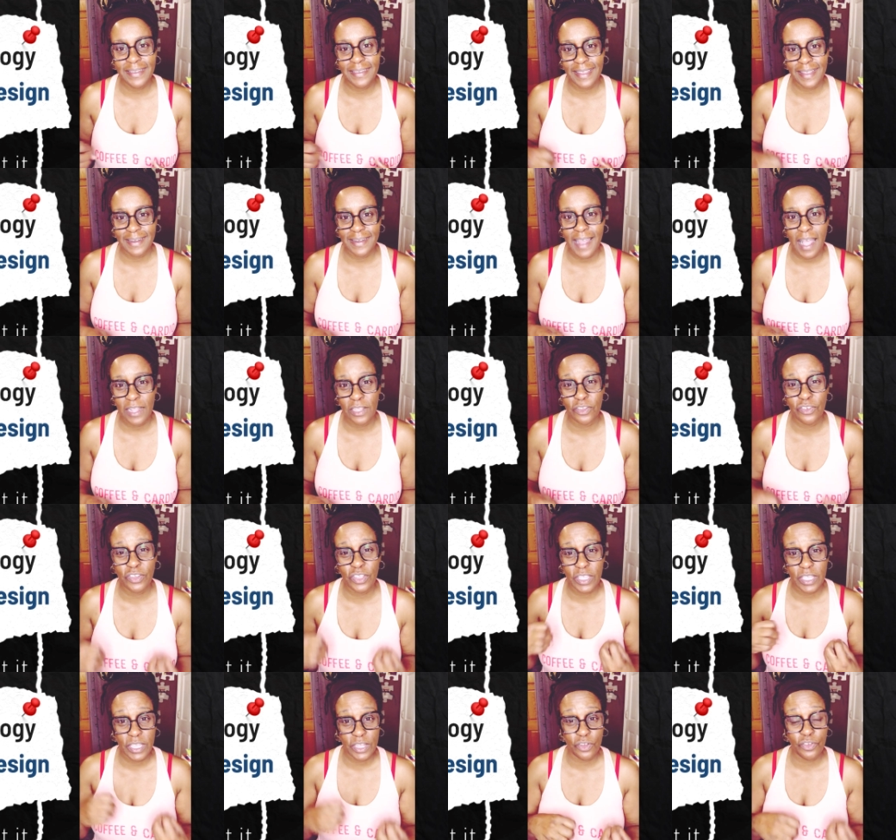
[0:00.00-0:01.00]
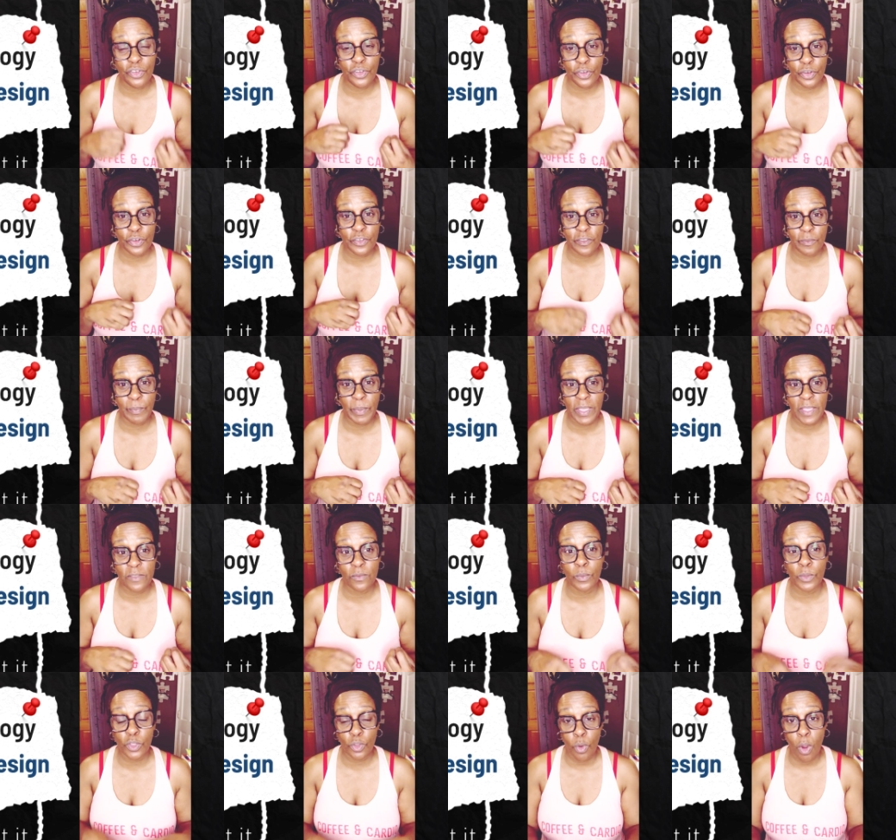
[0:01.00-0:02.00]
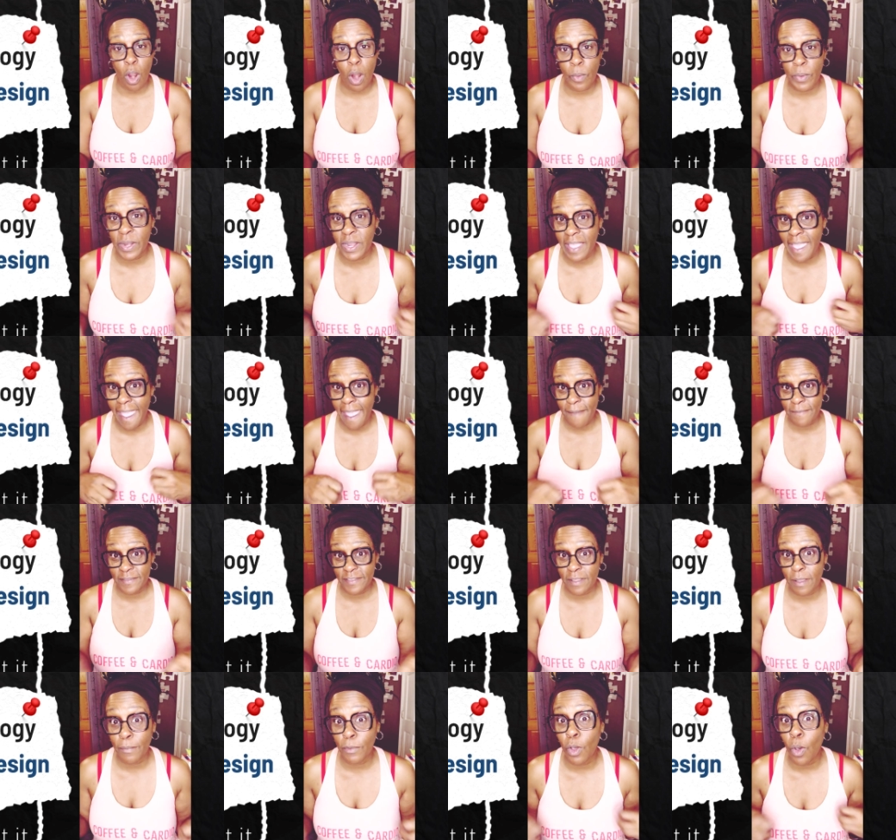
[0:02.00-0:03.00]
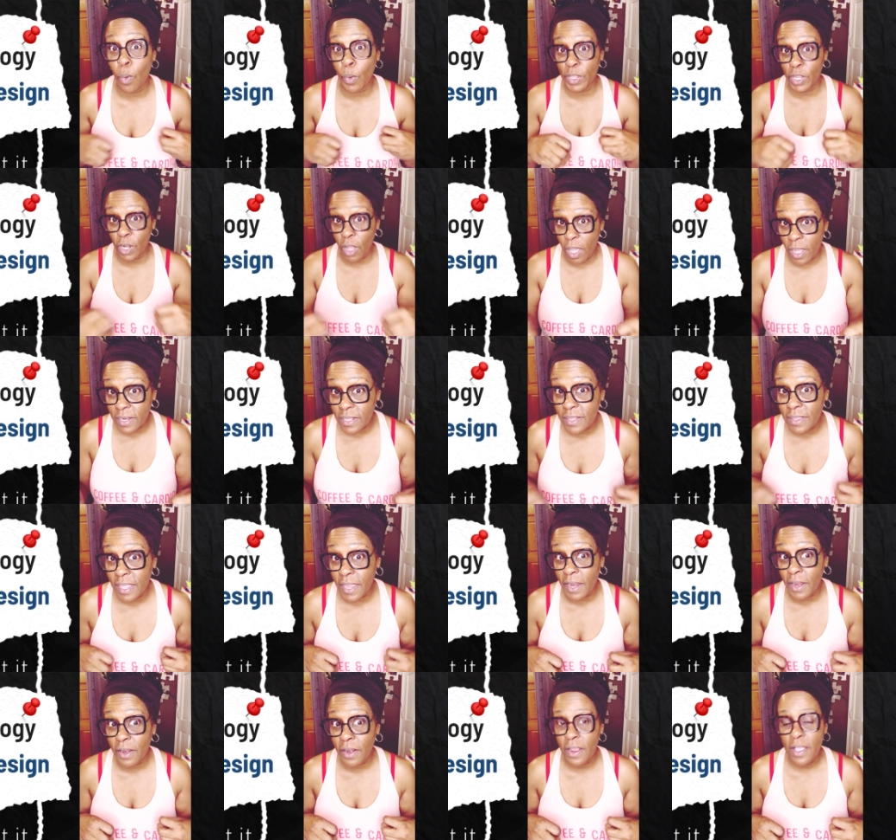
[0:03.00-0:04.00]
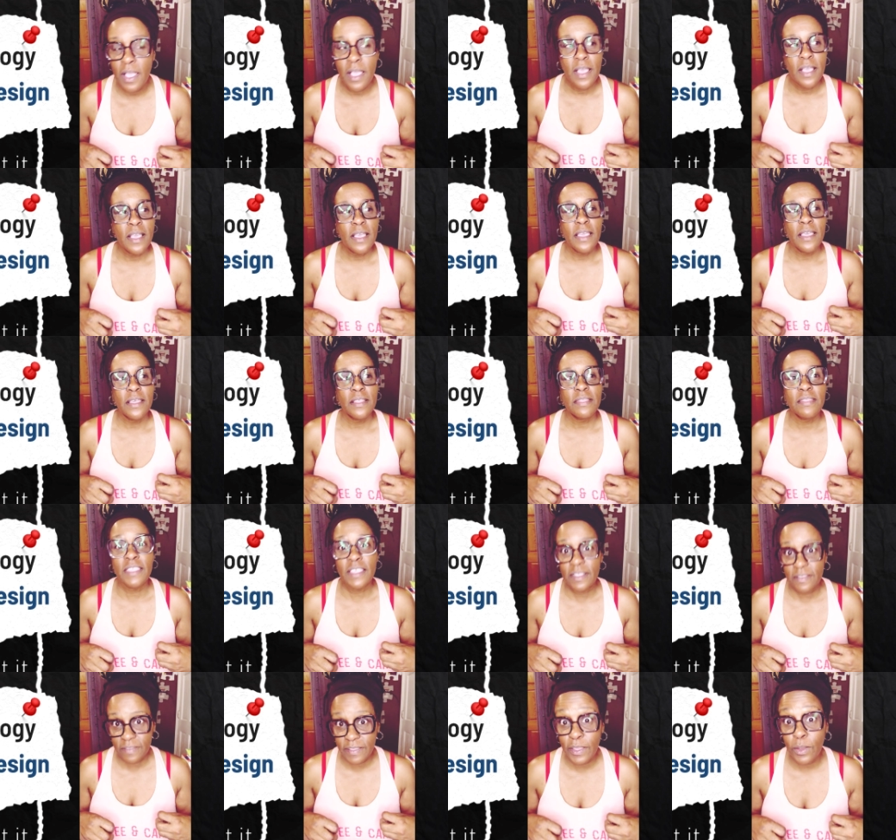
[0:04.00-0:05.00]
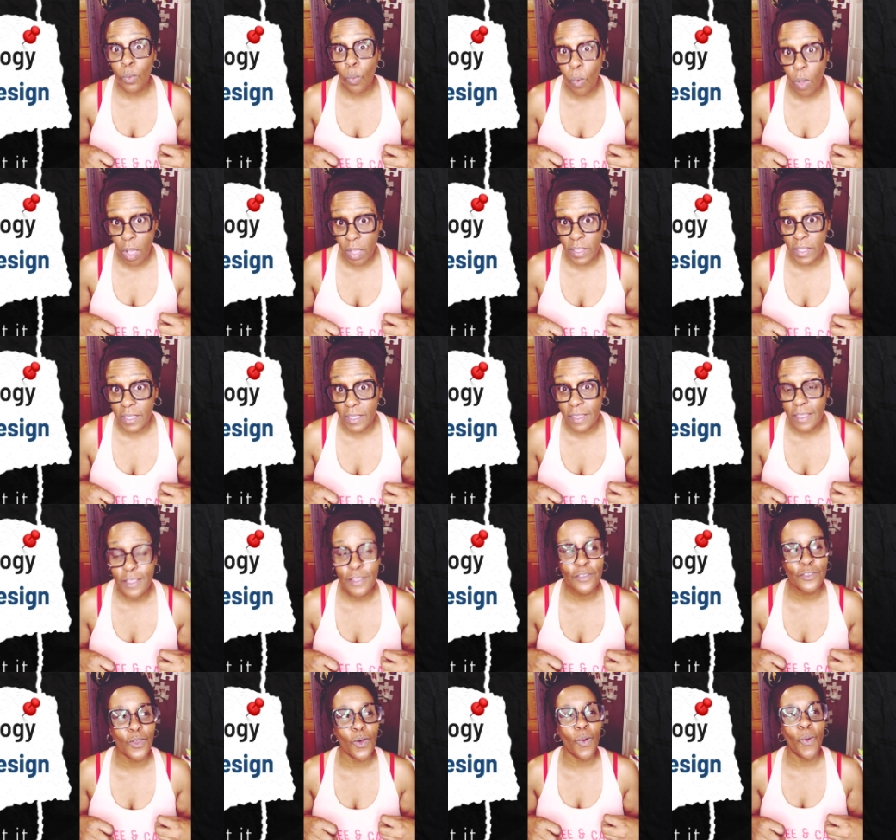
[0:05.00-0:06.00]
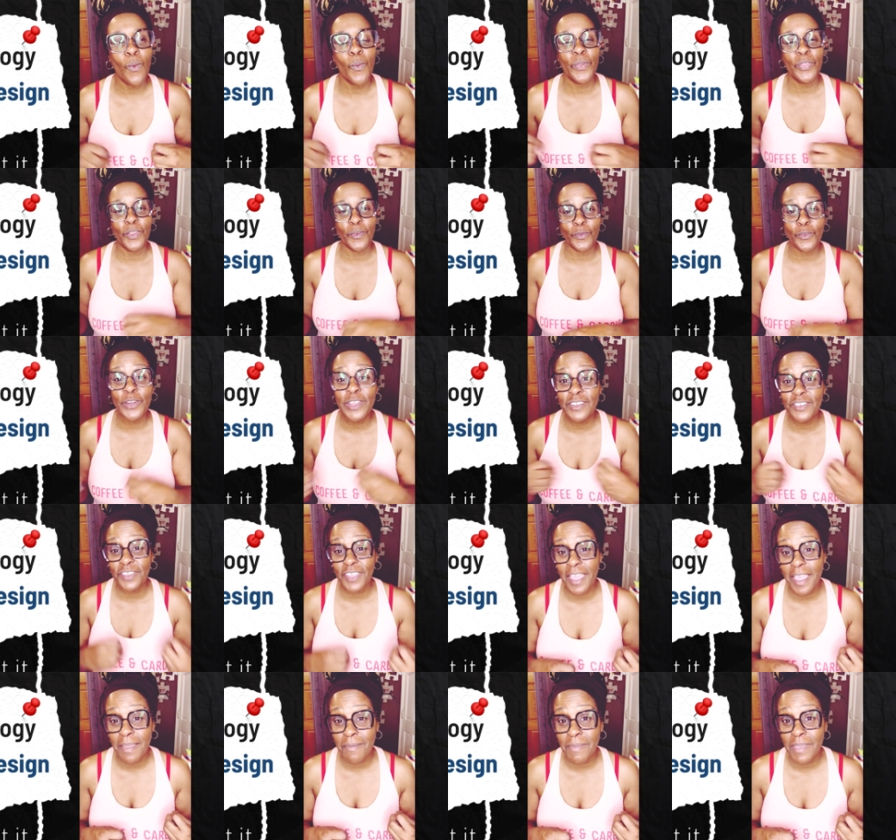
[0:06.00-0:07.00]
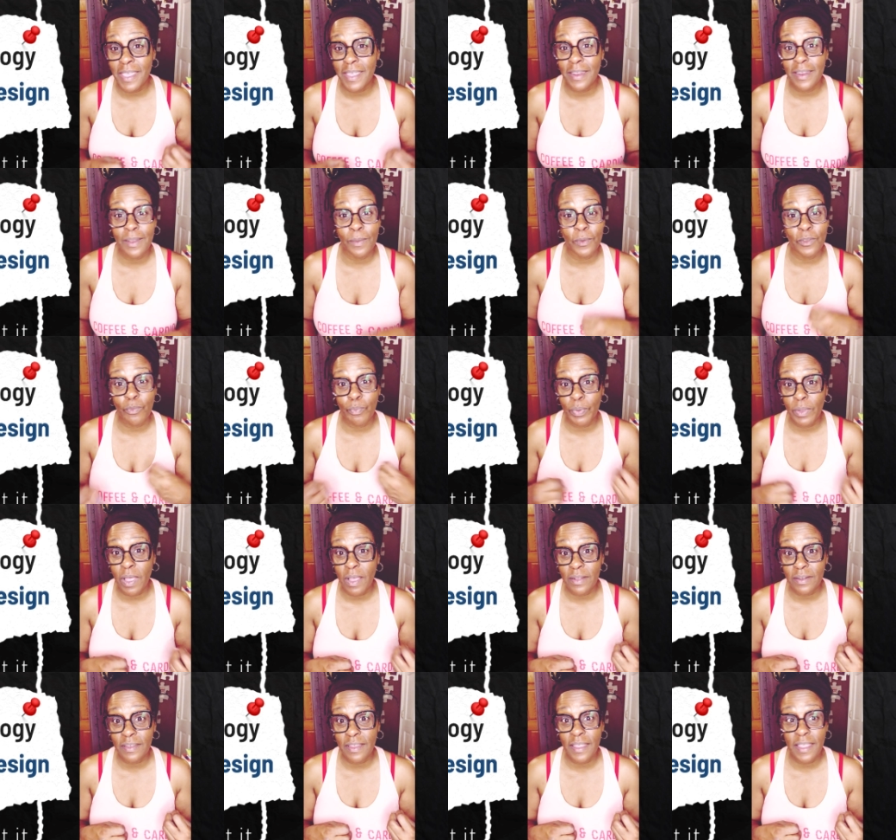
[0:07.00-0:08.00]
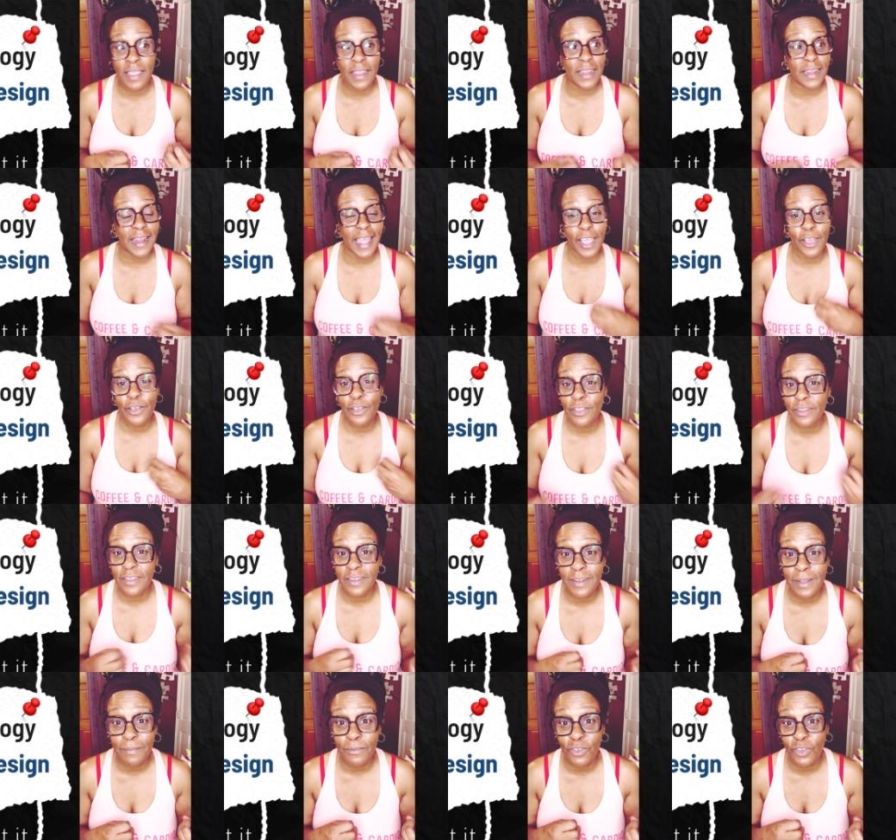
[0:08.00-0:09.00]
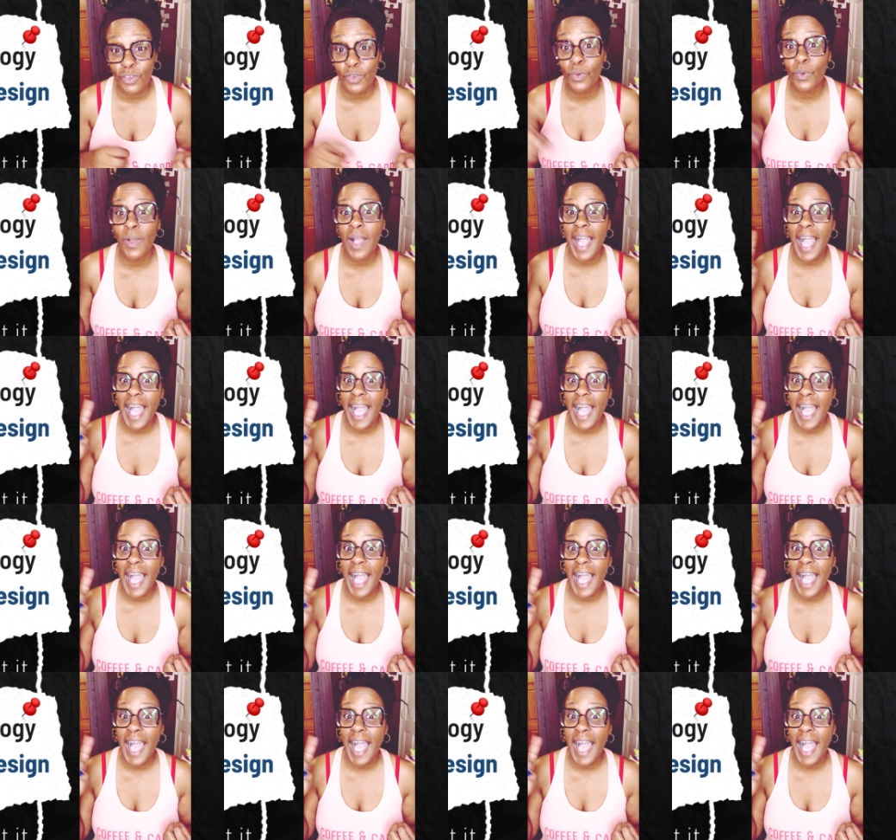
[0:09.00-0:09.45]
technology into your space when you already have some going on in there, things get wonky. So when the fridge came in and it was plugged in and I hooked it up to